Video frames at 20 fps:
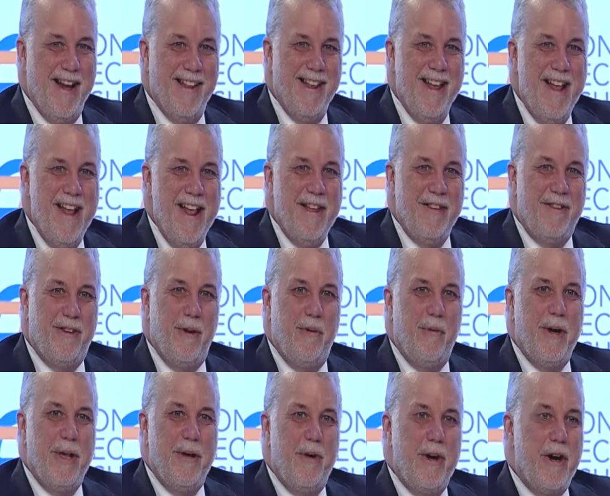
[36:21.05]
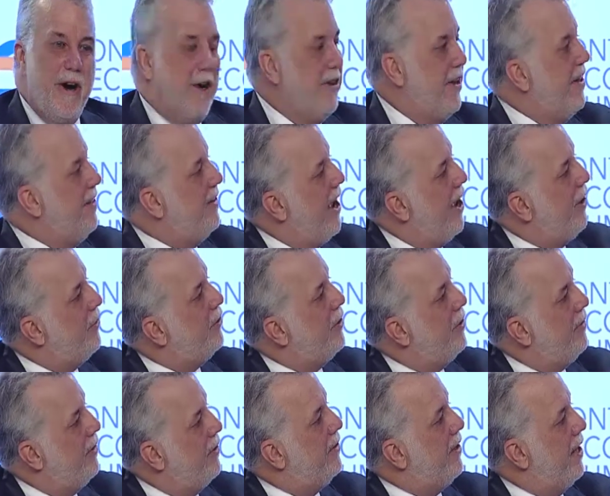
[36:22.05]
it. So we, we are 10,000
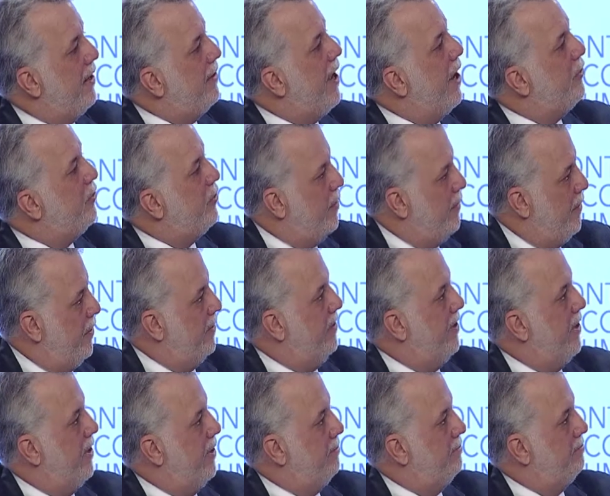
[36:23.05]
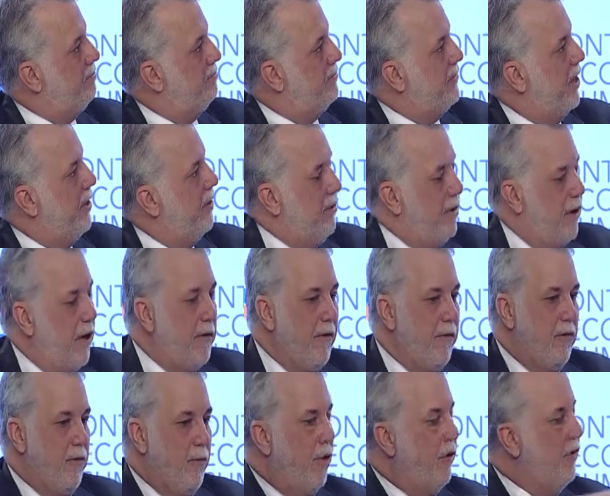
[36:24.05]
of, 10, of us there, and lots
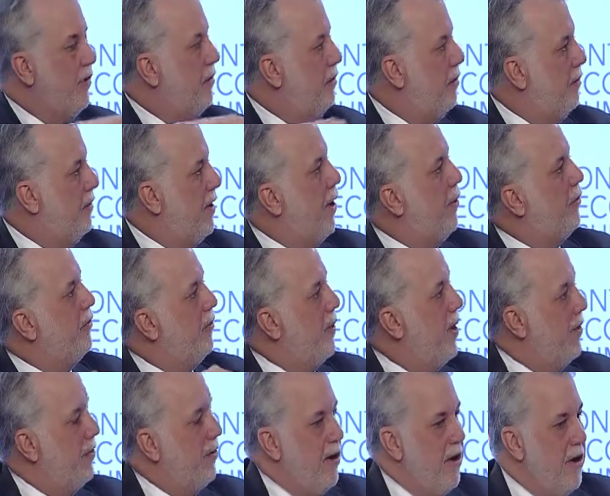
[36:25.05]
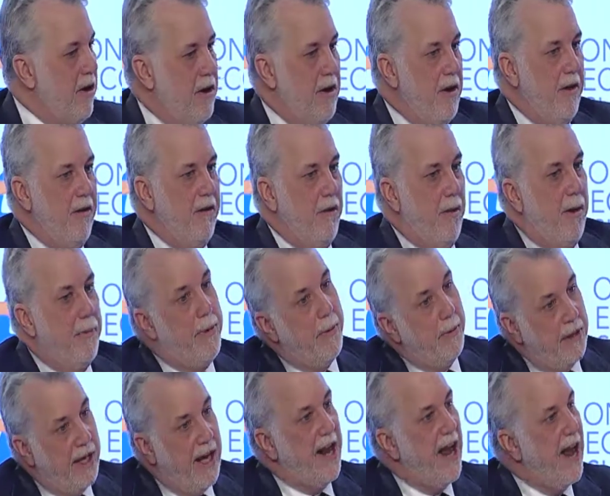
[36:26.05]
of small towns around. So and
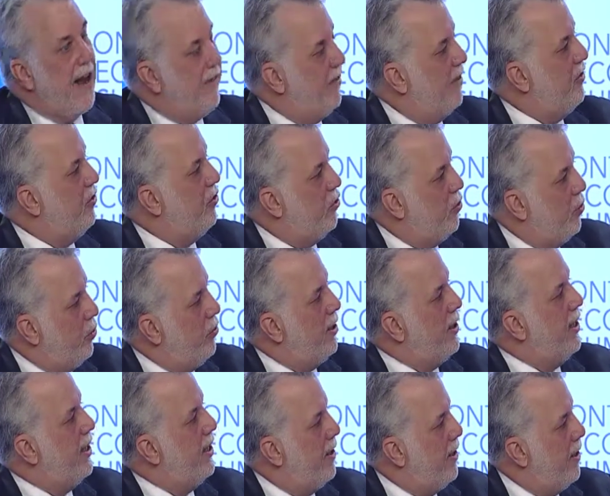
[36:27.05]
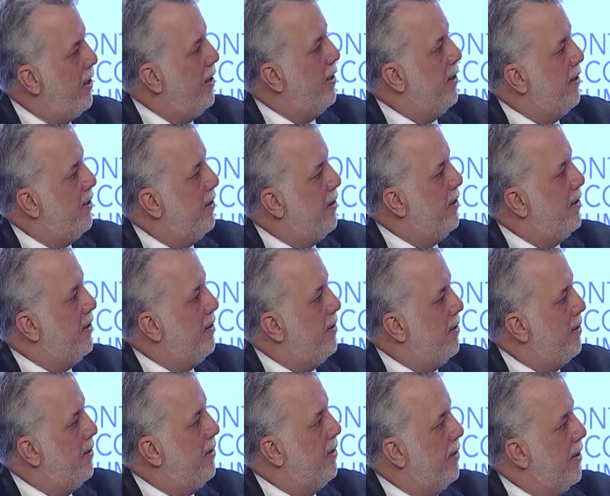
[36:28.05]
people get access through the
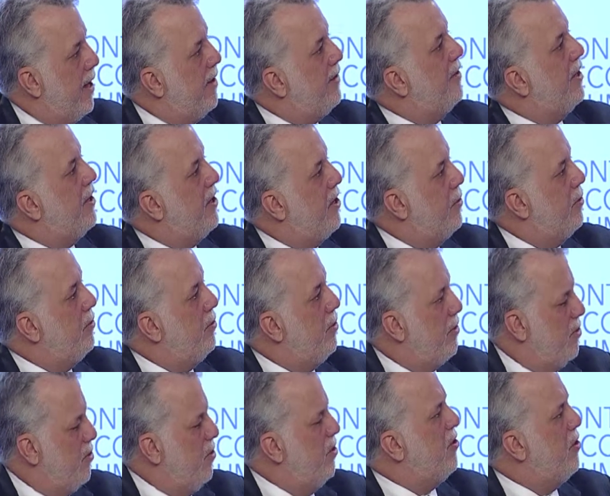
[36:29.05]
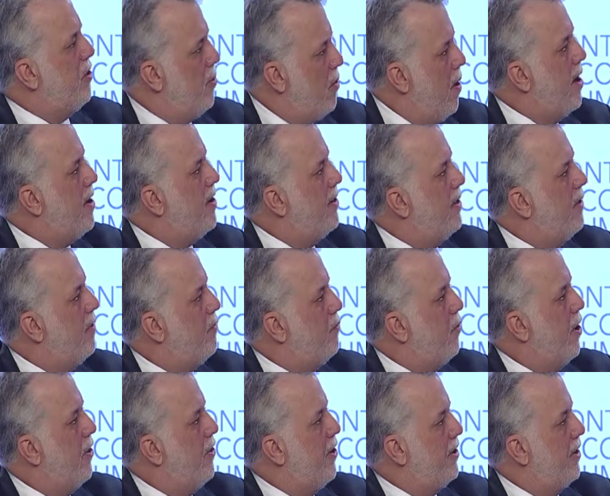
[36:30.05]
uh, SAQ to a good quality of
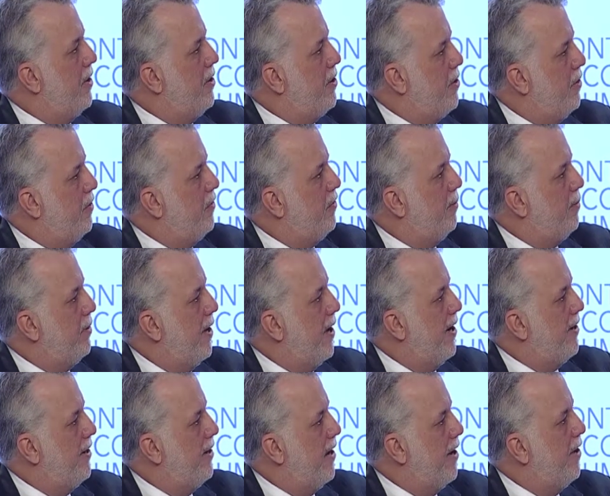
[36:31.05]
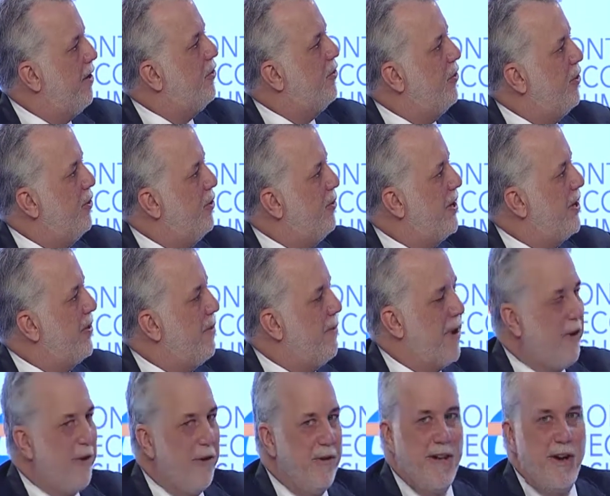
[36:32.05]
product and a good supply. And as you know, we
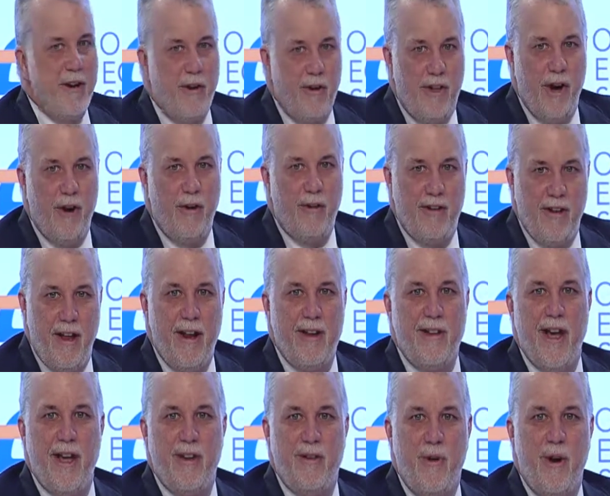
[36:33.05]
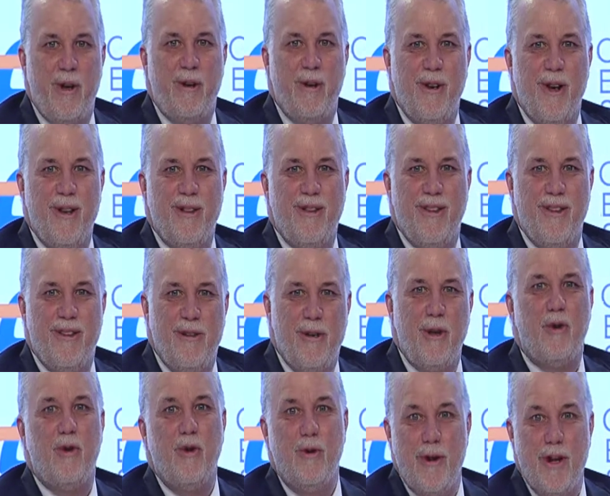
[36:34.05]
Quebecers, like Ontarians, like that quite a lot.
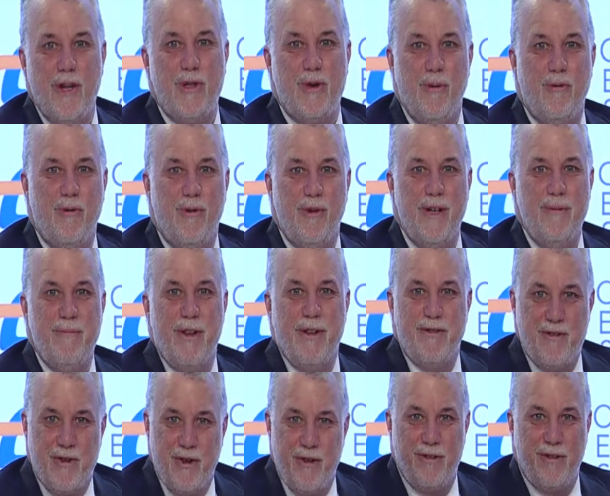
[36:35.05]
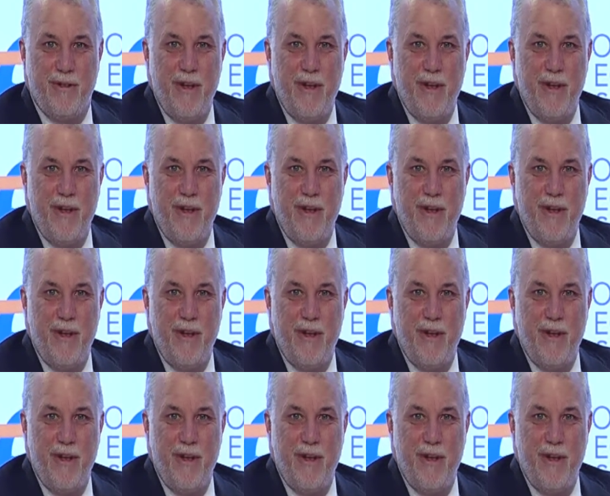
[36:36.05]
Not too much, hopefully, but just,